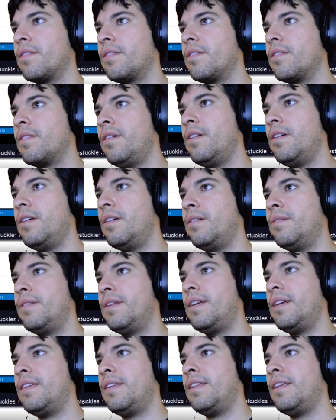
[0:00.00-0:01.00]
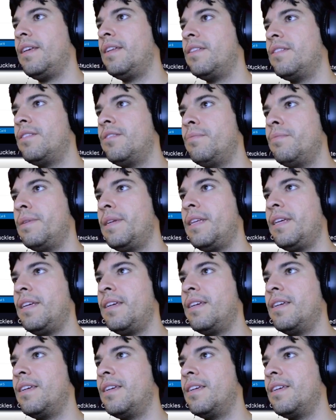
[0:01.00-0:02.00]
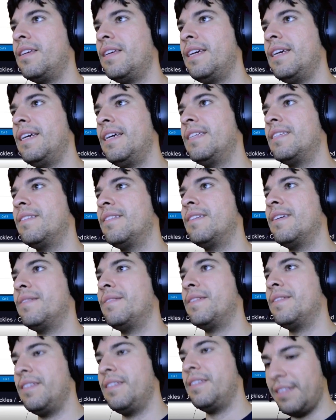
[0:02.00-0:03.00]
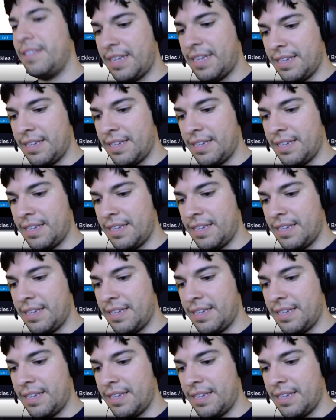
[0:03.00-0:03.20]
Did I delete too many? Yeah, sometimes I do that.